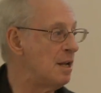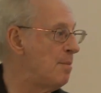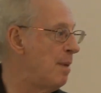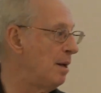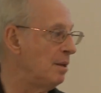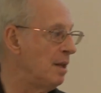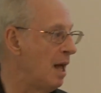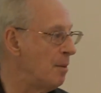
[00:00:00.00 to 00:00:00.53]

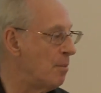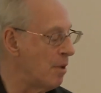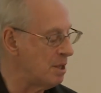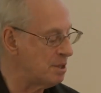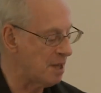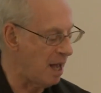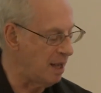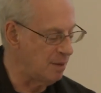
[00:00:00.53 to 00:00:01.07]
about
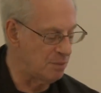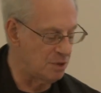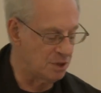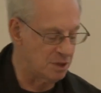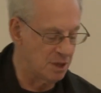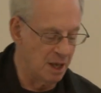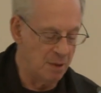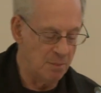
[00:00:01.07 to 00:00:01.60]
libraries.
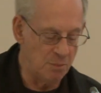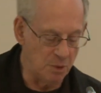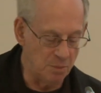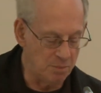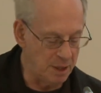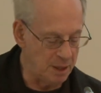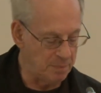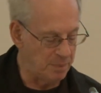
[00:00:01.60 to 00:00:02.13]
When
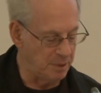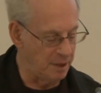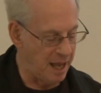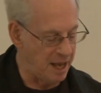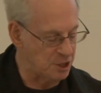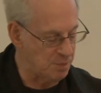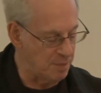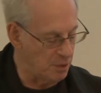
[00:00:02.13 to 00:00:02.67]
people
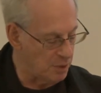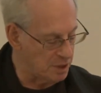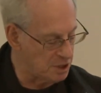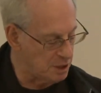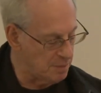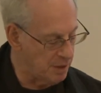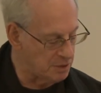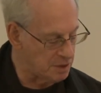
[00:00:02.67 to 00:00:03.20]
ask me, what's
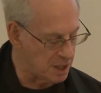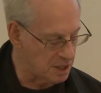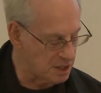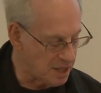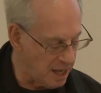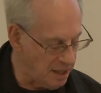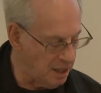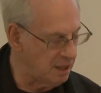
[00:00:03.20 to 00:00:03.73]
the most
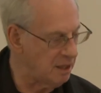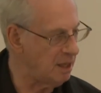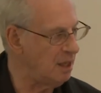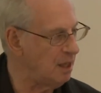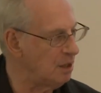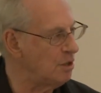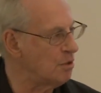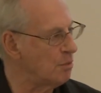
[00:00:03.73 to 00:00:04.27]
exciting
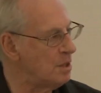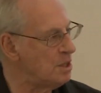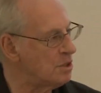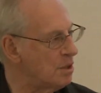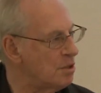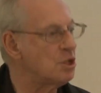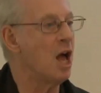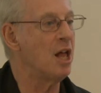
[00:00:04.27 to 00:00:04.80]
thing in your
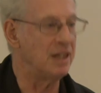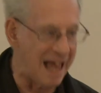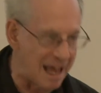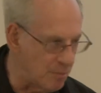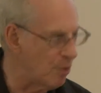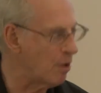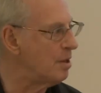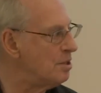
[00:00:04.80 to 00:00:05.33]
research?
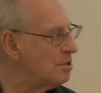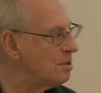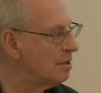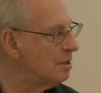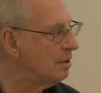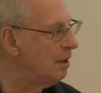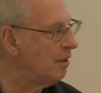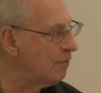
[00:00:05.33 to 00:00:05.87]
Libraries,
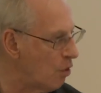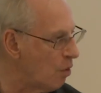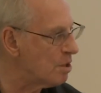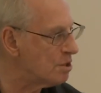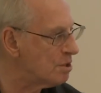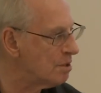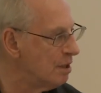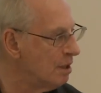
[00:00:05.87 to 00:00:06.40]
of
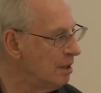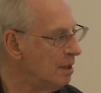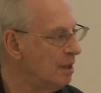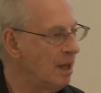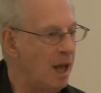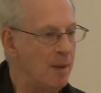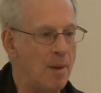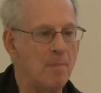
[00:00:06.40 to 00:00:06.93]
course.
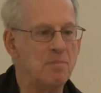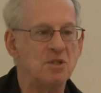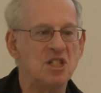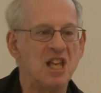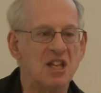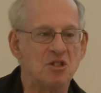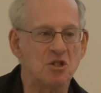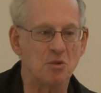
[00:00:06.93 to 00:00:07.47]
I'm
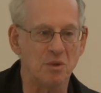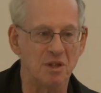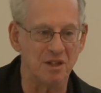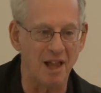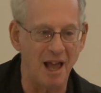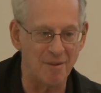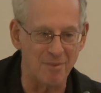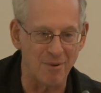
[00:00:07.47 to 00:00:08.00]
obsessed with
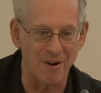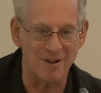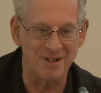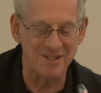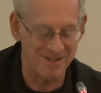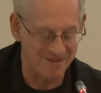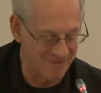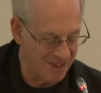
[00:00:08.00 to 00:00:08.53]

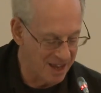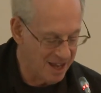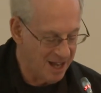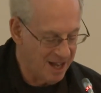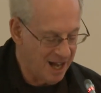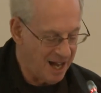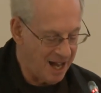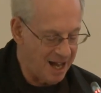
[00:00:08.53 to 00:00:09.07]
libraries.
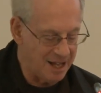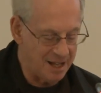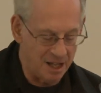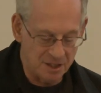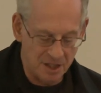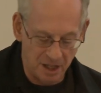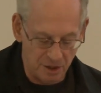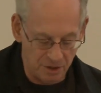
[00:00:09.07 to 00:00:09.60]
I'll
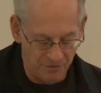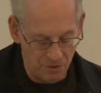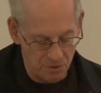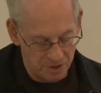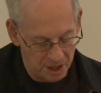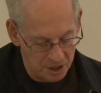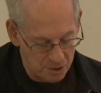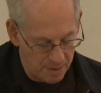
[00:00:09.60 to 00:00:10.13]
tell you a few
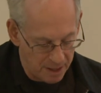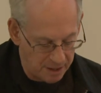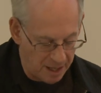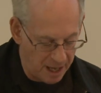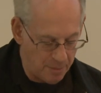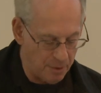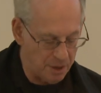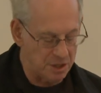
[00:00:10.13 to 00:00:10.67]
things about
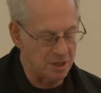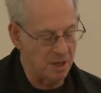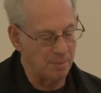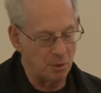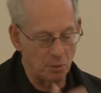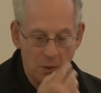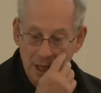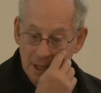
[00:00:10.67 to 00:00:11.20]
libraries.
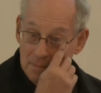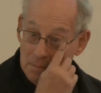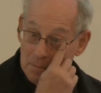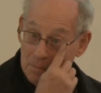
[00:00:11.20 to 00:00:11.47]
Number 1,